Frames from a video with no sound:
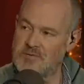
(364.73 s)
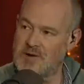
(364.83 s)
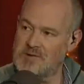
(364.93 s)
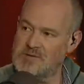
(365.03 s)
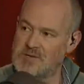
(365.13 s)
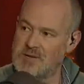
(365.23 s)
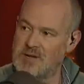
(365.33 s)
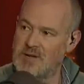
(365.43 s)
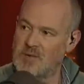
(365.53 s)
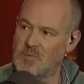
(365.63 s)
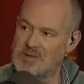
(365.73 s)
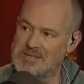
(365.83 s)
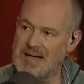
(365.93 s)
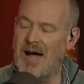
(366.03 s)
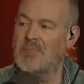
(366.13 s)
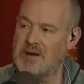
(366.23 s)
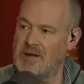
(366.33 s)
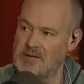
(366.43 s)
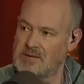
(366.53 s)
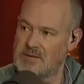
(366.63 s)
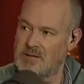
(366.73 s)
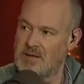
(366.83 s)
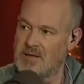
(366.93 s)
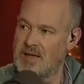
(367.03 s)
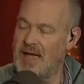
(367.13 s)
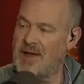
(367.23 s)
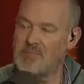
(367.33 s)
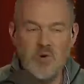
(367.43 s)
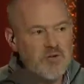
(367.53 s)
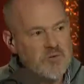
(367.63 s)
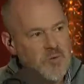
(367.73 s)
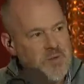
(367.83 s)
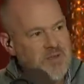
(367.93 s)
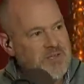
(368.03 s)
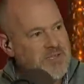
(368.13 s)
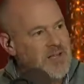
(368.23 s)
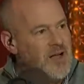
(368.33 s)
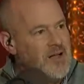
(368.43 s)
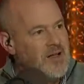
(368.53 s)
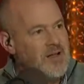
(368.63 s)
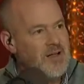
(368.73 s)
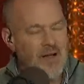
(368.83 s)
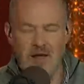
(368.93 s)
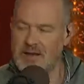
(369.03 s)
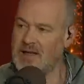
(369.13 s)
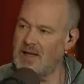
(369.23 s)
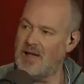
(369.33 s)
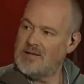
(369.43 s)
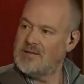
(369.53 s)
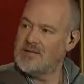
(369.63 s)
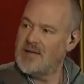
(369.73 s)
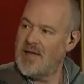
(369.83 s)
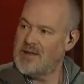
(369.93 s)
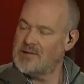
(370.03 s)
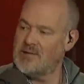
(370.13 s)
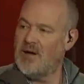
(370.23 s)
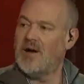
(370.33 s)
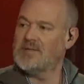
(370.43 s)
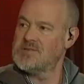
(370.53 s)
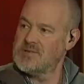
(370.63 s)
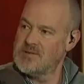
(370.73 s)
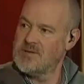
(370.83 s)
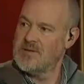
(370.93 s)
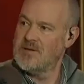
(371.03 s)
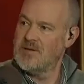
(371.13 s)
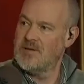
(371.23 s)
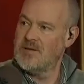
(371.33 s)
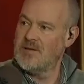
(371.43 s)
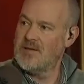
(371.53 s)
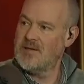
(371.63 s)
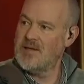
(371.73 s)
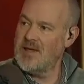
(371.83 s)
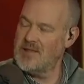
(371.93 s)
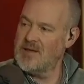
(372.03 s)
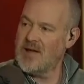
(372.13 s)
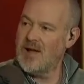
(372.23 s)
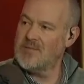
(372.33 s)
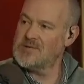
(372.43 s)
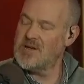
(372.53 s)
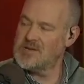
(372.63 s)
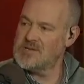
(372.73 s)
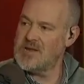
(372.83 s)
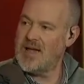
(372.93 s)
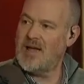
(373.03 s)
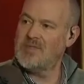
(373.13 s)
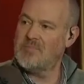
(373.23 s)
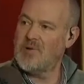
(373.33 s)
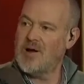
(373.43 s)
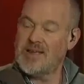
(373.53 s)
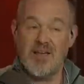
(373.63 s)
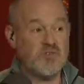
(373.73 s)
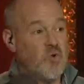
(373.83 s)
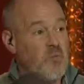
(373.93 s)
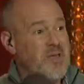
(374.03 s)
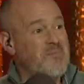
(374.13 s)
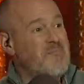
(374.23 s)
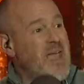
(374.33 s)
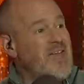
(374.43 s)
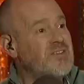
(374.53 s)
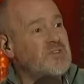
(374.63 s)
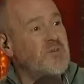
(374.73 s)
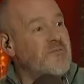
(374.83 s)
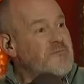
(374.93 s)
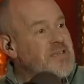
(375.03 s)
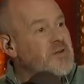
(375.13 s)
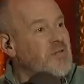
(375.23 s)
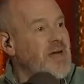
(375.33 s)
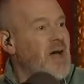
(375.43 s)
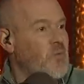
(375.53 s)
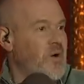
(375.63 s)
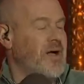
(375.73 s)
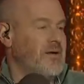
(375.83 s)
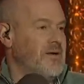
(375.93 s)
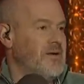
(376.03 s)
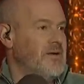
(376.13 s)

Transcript: of us would dominate and Mooch would be stuck on the end and lost in the conversation and the broadcast or be made to feel that way